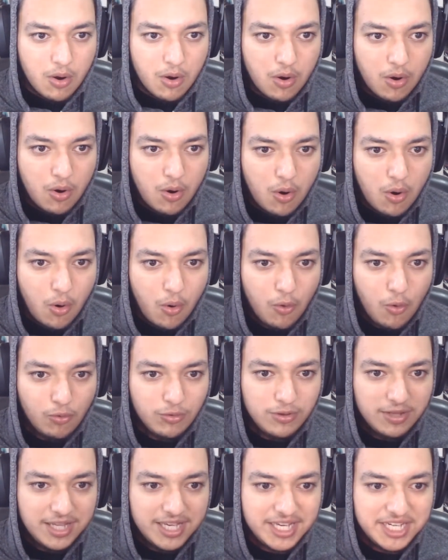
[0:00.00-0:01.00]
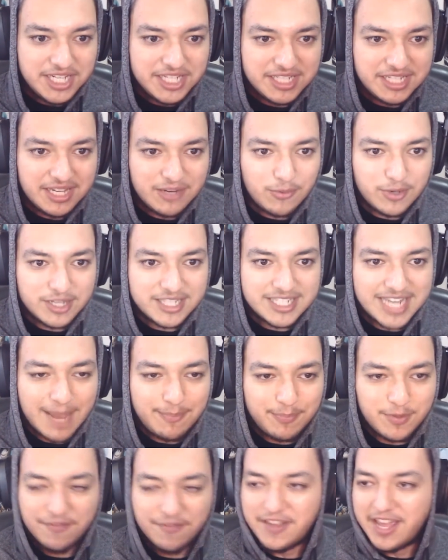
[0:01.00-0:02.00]
Holy shit, what
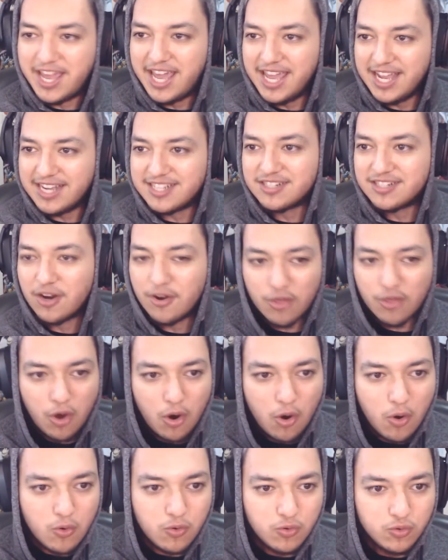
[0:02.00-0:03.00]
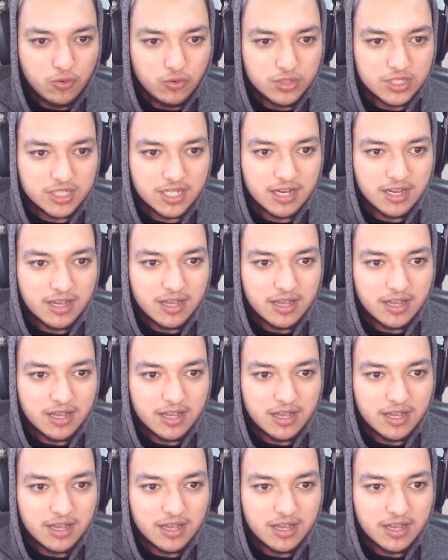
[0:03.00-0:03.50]
type of kicks are those?